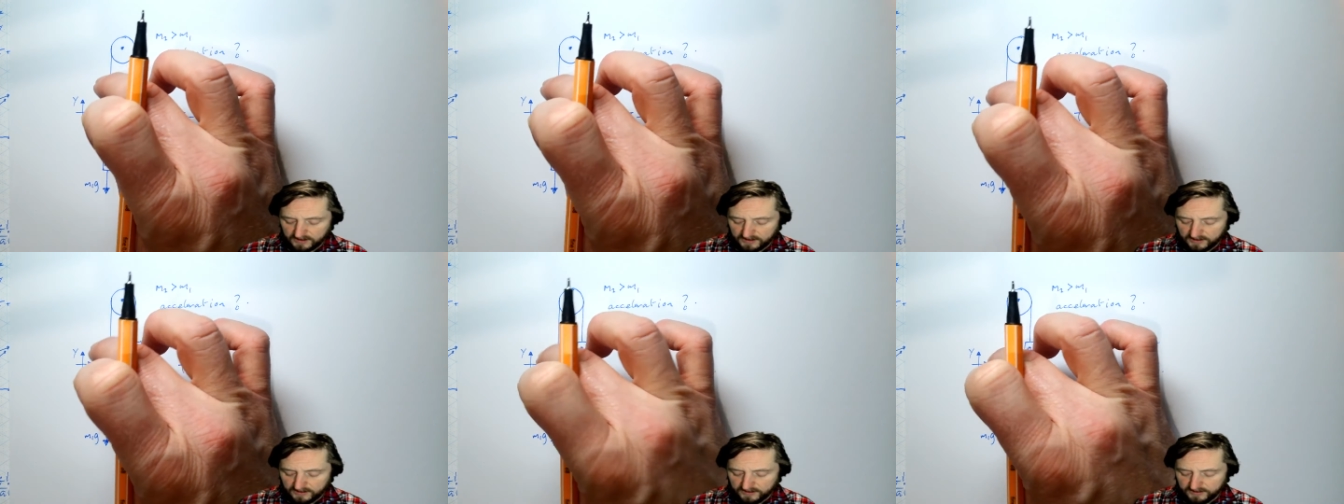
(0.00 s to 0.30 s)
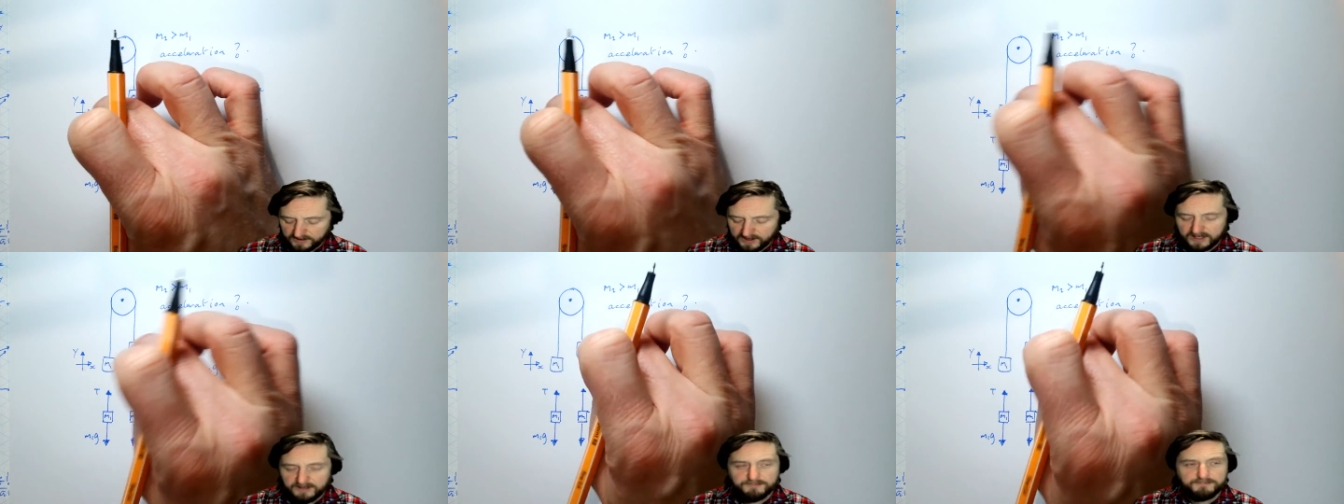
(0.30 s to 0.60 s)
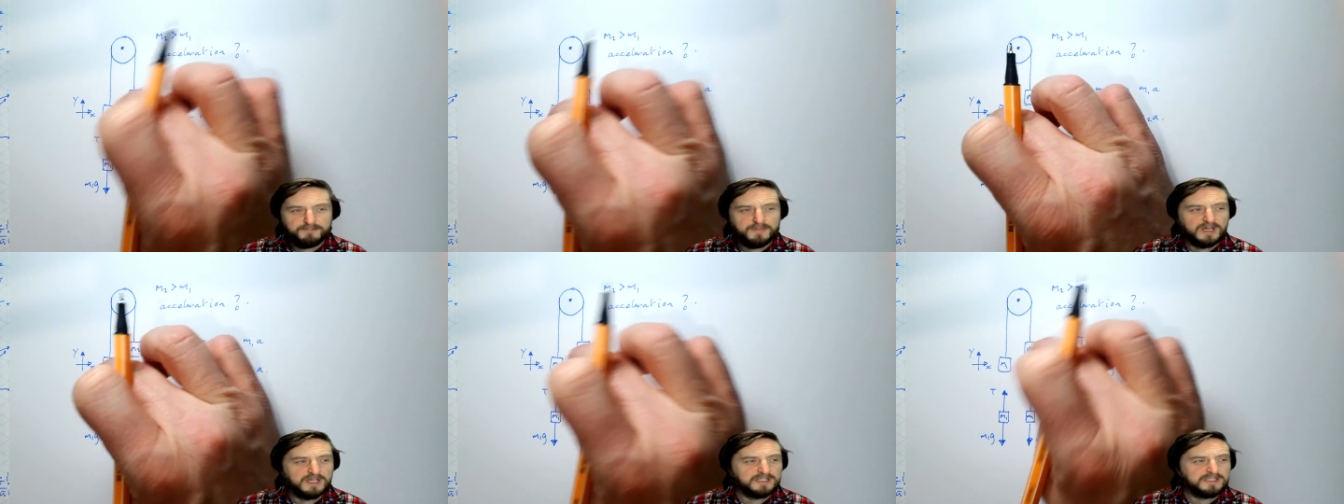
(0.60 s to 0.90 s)
they
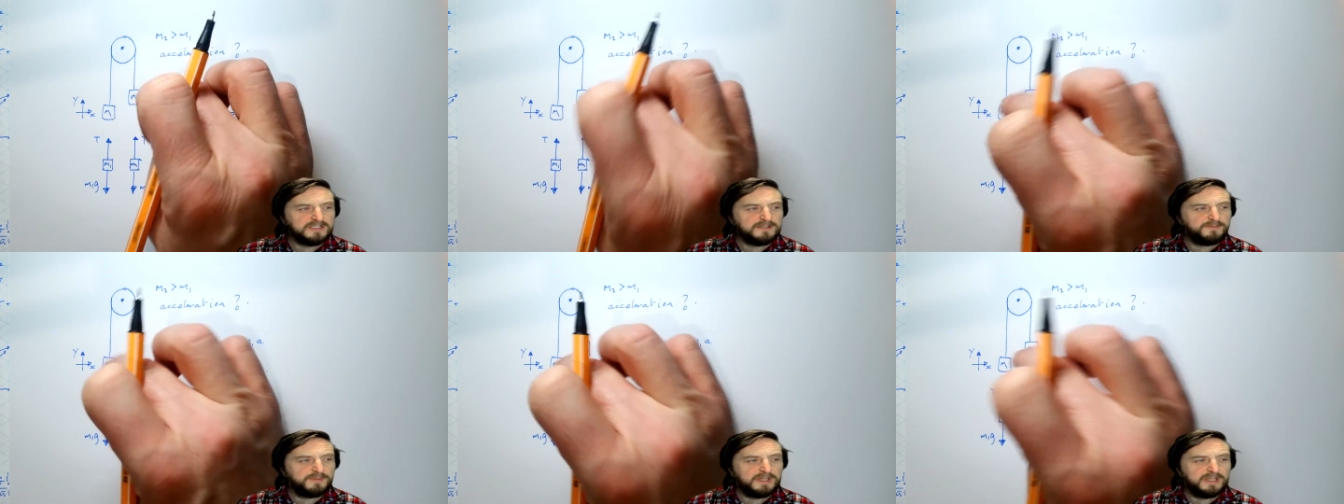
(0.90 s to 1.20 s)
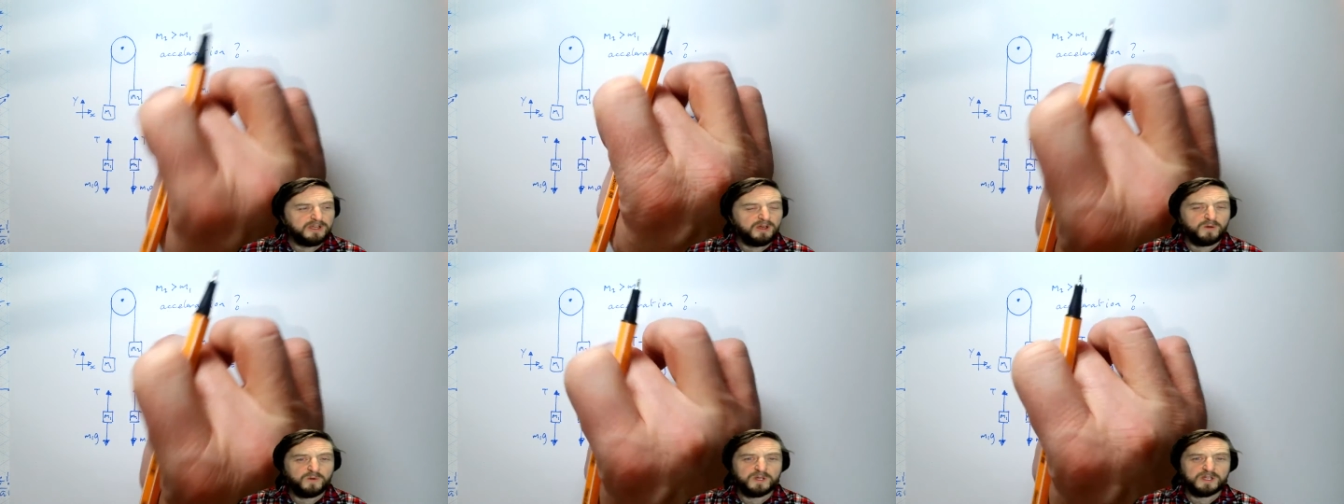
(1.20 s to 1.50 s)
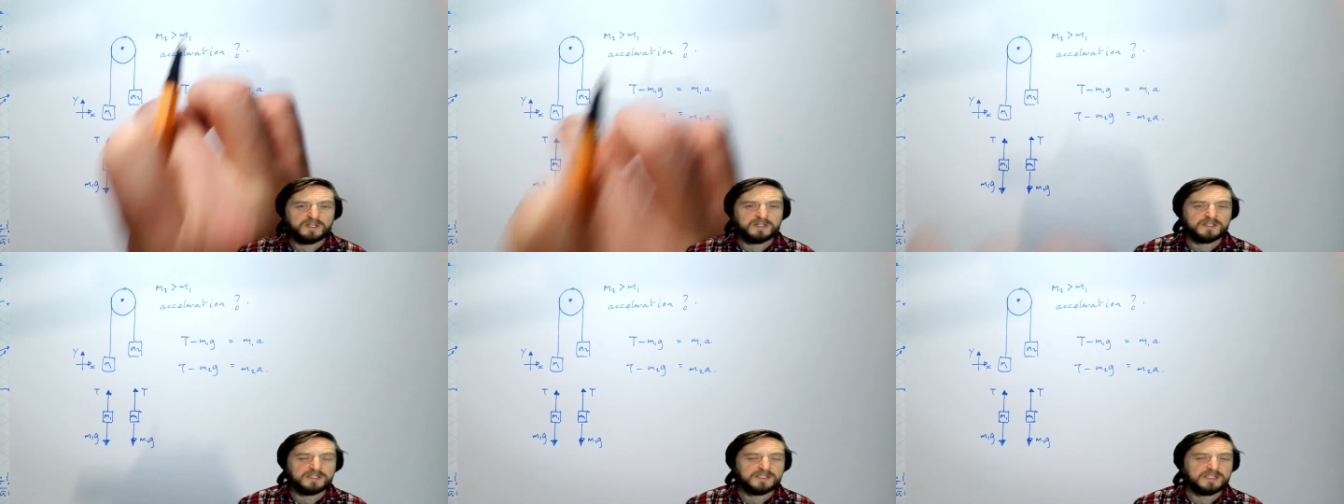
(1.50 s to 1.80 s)
must be going
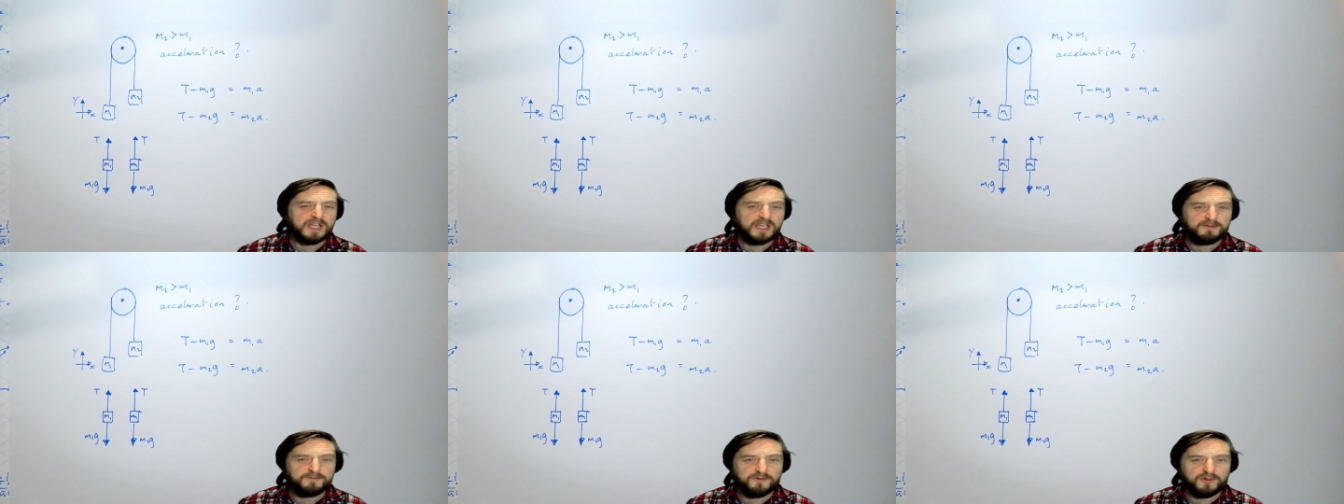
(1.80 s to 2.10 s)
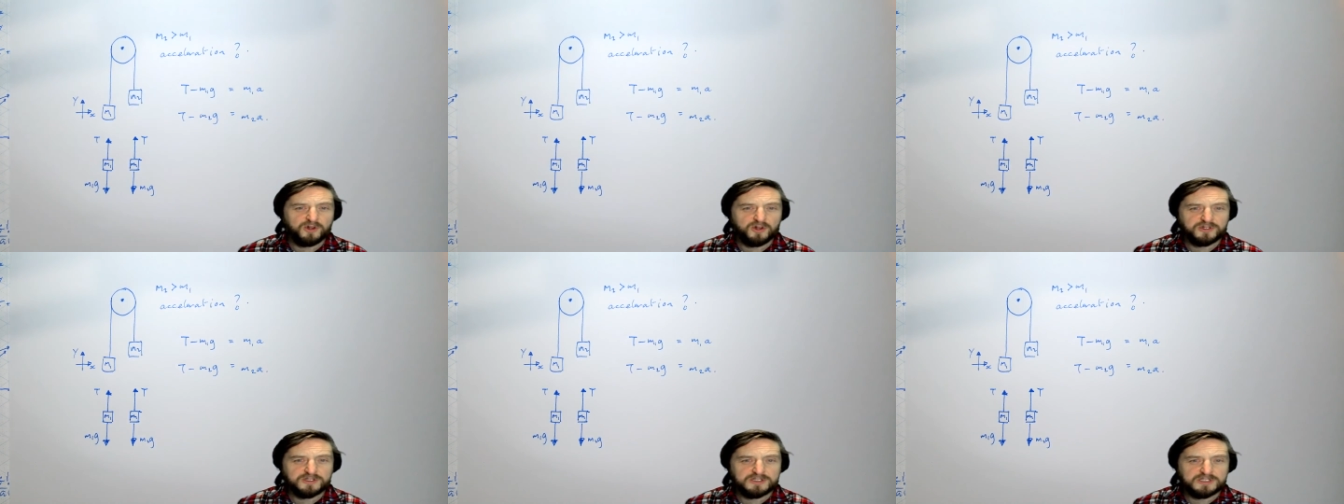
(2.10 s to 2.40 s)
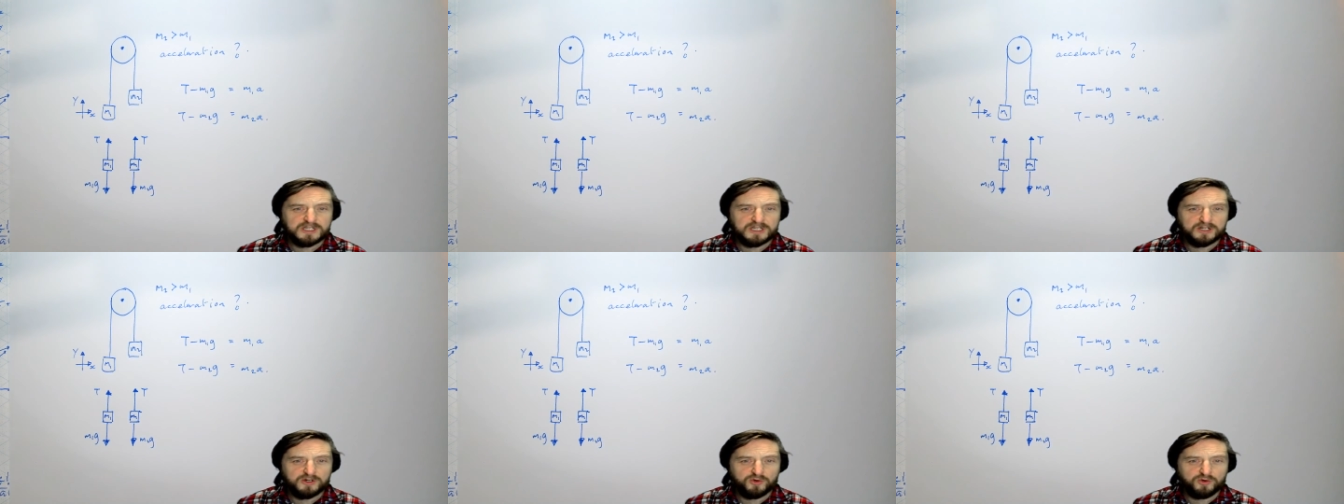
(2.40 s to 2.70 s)
at the same
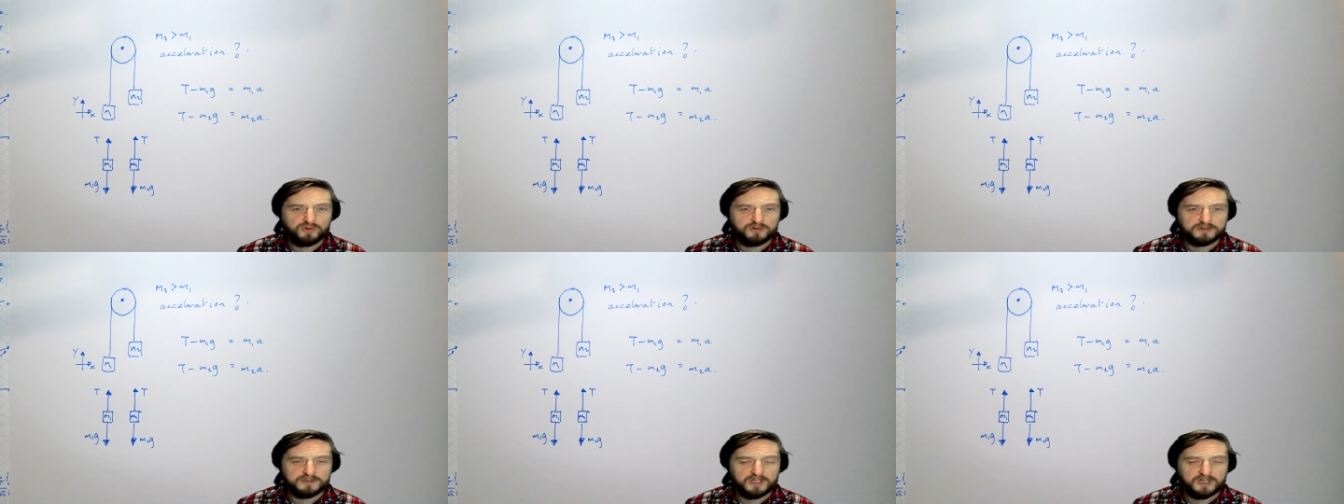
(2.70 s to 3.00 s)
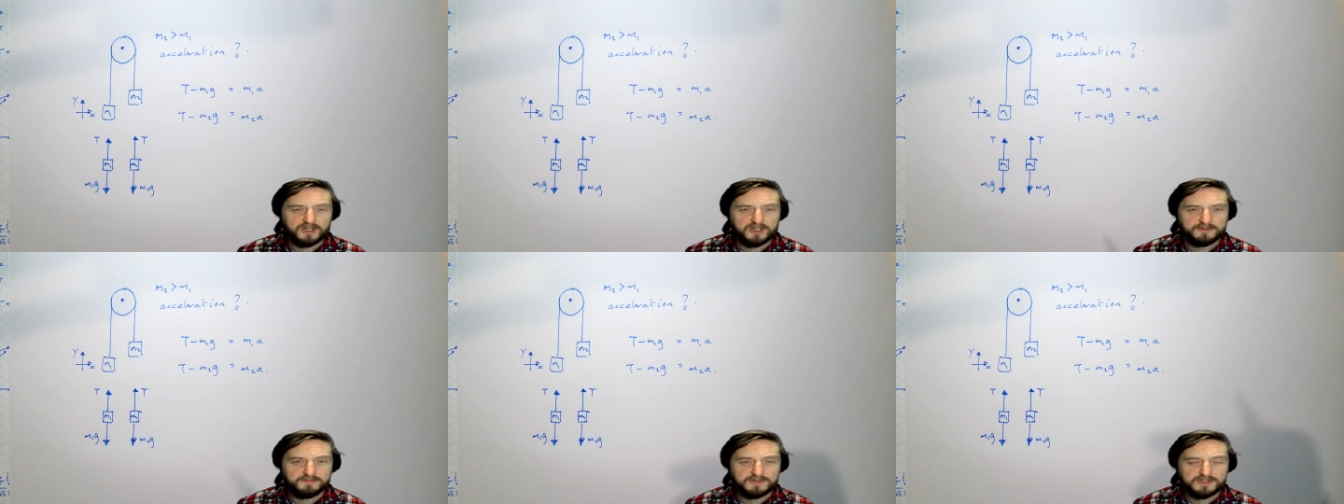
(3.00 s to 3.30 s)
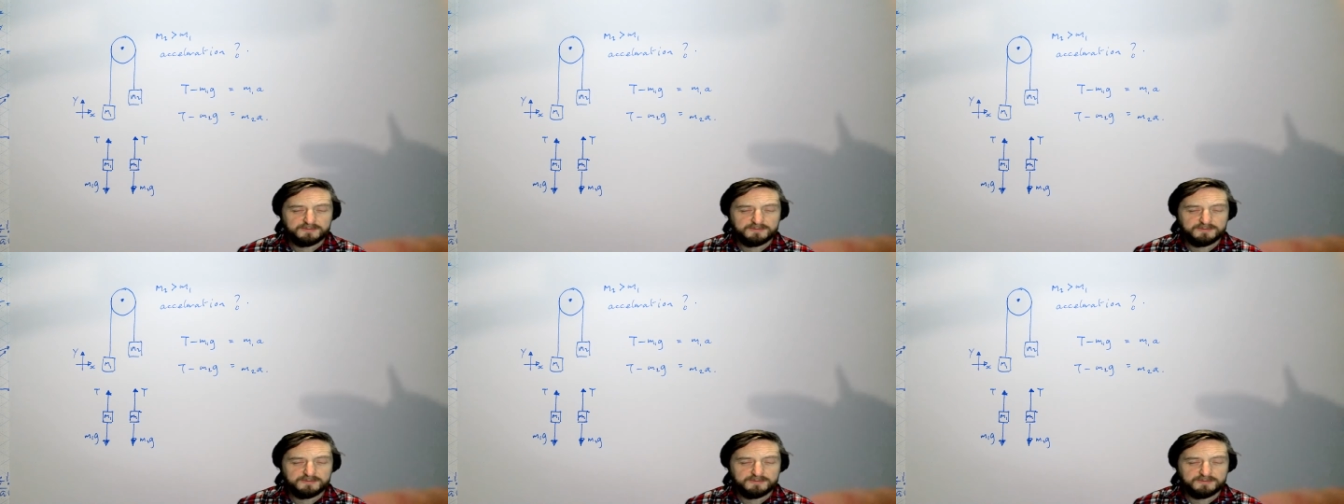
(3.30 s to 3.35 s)
velocity at all times.